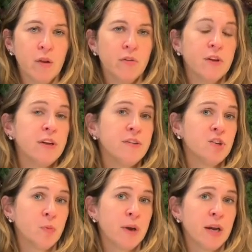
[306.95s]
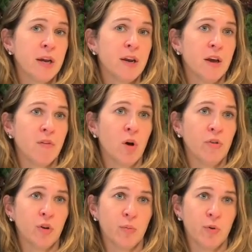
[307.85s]
Studies in Japan have
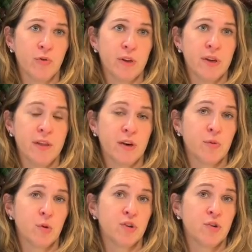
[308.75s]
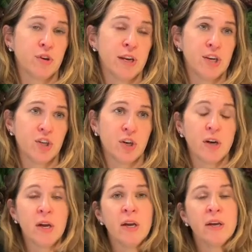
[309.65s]
also proven that exposure to nature
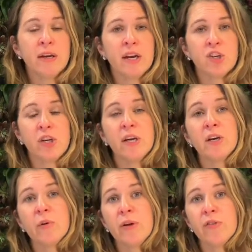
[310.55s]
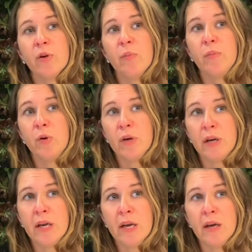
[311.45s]
can actually increase our
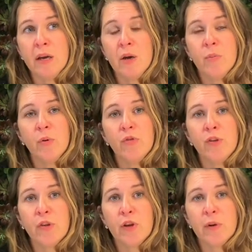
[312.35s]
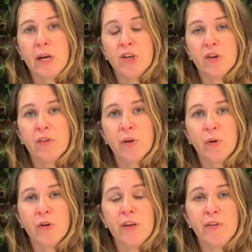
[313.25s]
immunity, boosting the creation of killer
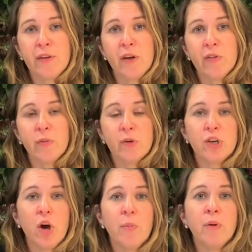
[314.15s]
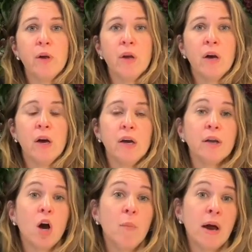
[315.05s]
T cells, which help in
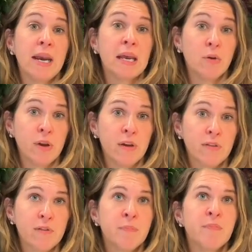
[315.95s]
combating illness.